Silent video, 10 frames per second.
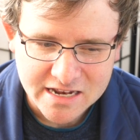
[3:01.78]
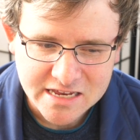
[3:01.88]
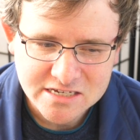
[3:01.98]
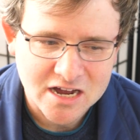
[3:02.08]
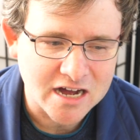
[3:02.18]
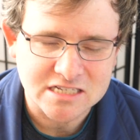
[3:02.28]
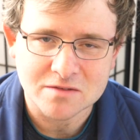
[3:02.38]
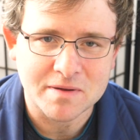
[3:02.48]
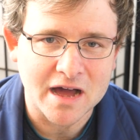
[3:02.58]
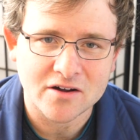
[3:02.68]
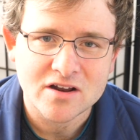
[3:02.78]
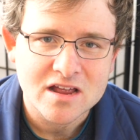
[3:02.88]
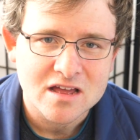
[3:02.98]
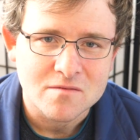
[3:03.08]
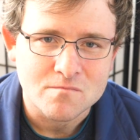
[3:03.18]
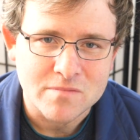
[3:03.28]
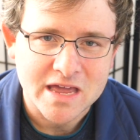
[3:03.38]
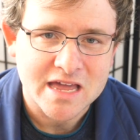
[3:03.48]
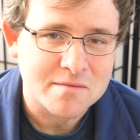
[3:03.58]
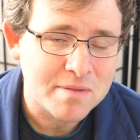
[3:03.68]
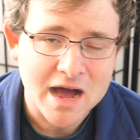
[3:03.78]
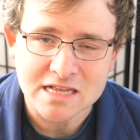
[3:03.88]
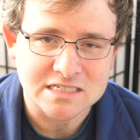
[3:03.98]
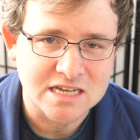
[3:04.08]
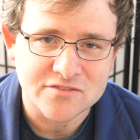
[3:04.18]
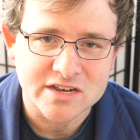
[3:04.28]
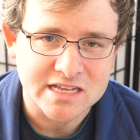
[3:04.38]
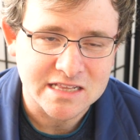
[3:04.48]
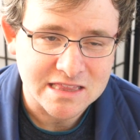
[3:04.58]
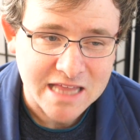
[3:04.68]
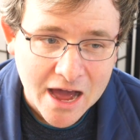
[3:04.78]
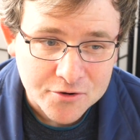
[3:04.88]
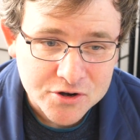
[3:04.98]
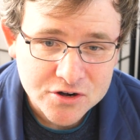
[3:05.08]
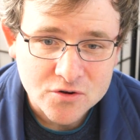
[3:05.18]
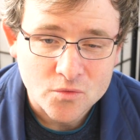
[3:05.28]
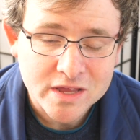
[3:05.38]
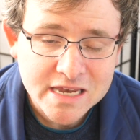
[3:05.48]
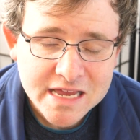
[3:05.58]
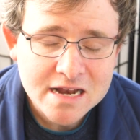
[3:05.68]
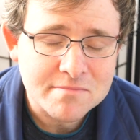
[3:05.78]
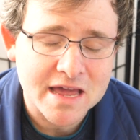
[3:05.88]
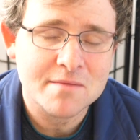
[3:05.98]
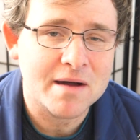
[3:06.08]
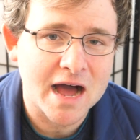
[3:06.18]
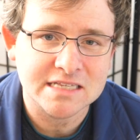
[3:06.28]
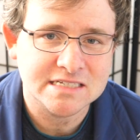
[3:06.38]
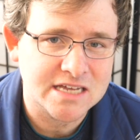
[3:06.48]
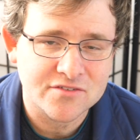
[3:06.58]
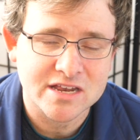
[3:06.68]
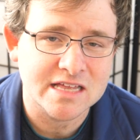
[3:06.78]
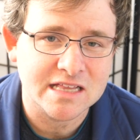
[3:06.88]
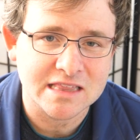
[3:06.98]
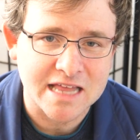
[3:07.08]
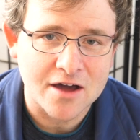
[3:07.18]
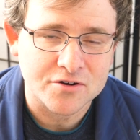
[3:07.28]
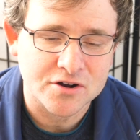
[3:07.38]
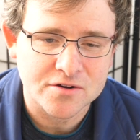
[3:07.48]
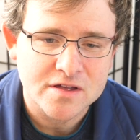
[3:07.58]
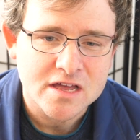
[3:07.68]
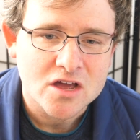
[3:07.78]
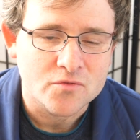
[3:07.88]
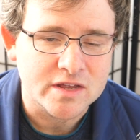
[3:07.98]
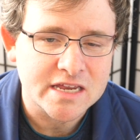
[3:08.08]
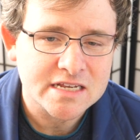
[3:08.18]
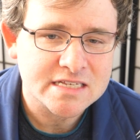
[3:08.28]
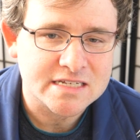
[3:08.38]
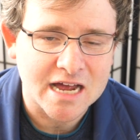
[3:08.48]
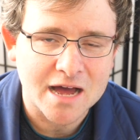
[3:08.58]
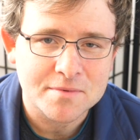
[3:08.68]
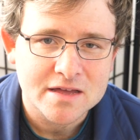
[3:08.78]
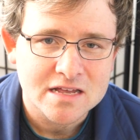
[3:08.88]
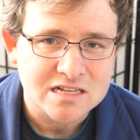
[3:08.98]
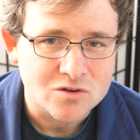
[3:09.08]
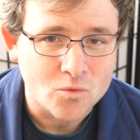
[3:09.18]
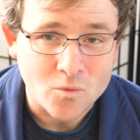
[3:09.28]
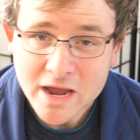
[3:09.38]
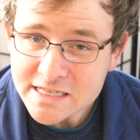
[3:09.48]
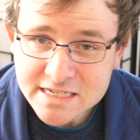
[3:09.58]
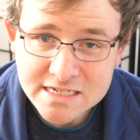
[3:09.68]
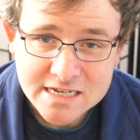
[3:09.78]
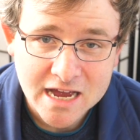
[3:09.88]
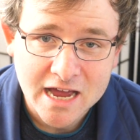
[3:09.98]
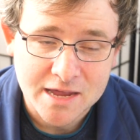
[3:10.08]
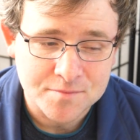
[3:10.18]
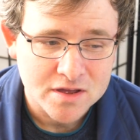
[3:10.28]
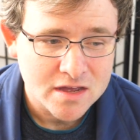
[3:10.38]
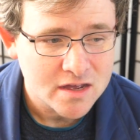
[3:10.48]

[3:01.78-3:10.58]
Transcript: and he talks about making positivity louder. We need to make positivity louder. We need to stop wasting time